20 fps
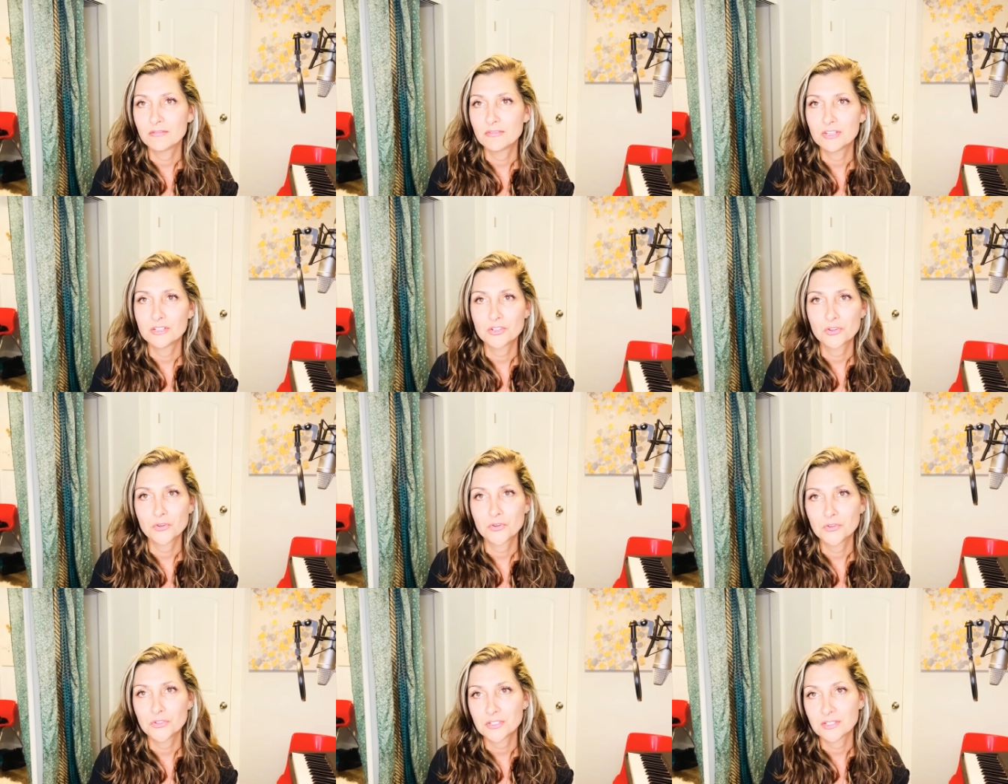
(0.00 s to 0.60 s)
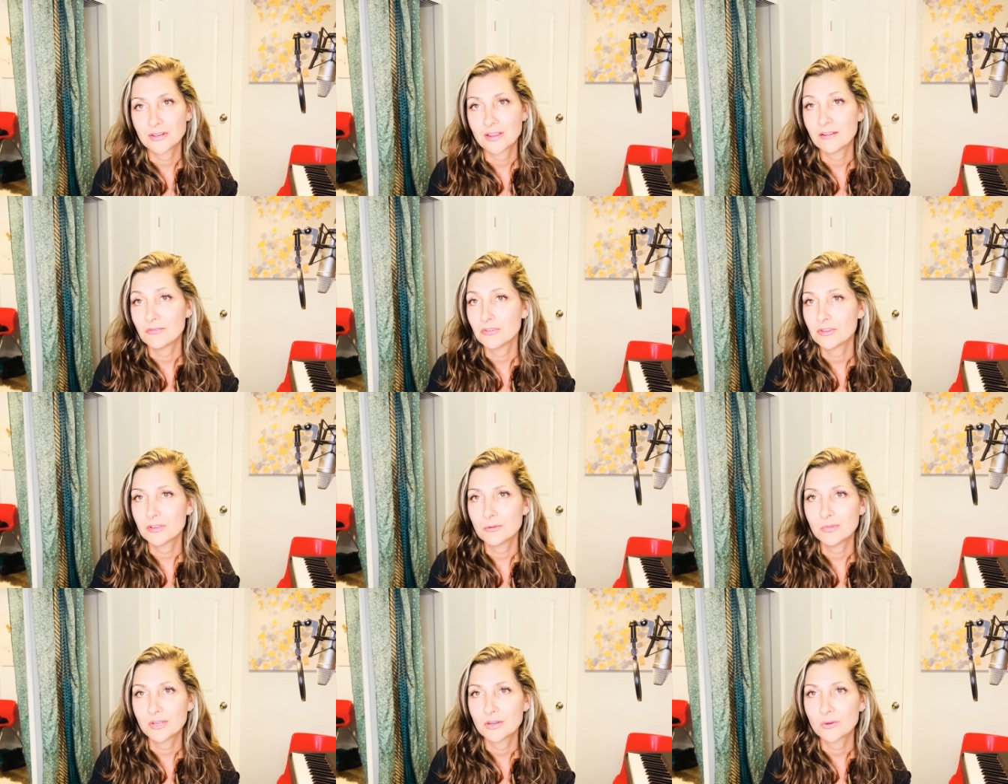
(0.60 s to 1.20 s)
vigils and I've
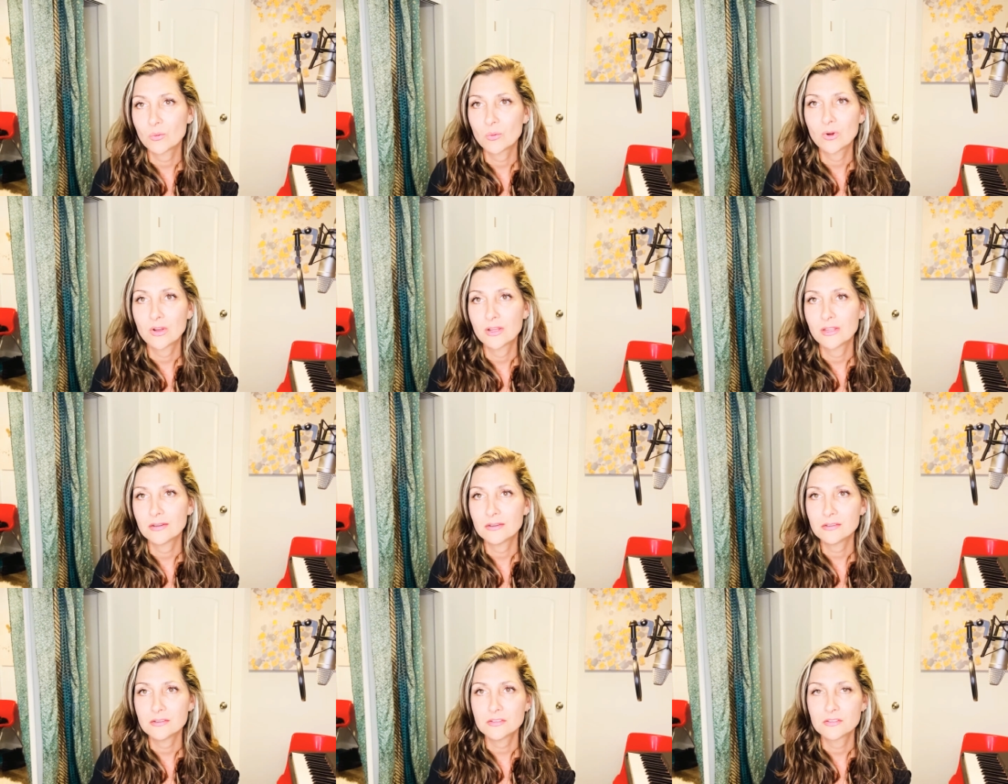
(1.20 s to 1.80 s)
only been to one.